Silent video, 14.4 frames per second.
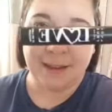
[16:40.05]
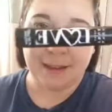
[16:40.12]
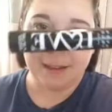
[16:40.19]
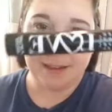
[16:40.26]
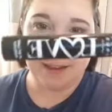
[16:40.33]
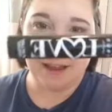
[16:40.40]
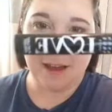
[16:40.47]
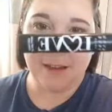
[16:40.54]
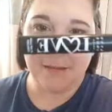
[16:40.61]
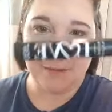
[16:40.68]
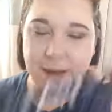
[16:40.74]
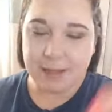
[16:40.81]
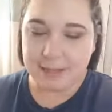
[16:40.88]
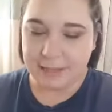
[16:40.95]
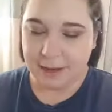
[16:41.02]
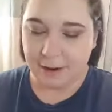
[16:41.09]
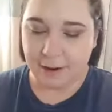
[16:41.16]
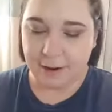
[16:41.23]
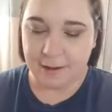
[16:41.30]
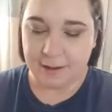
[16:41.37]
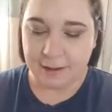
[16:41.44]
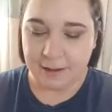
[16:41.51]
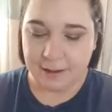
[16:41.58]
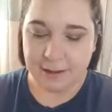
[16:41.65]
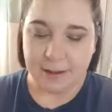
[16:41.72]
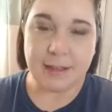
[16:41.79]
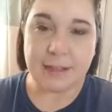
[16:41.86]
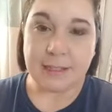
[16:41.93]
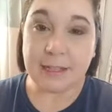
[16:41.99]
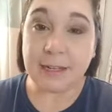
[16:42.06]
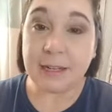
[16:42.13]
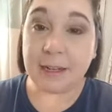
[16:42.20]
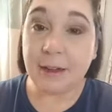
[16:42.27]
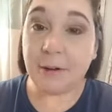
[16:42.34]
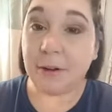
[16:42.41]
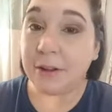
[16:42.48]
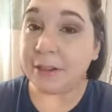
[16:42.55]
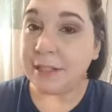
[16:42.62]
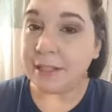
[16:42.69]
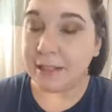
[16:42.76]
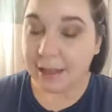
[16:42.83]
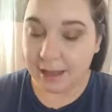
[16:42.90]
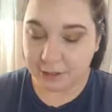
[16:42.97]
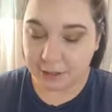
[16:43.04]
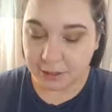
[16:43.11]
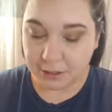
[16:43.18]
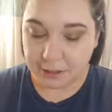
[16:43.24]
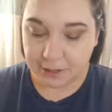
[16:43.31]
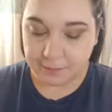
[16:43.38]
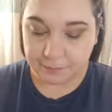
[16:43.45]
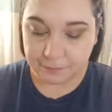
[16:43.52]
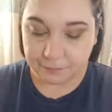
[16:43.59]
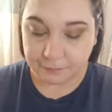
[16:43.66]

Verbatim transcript: Love mascara is going to go on these lashes.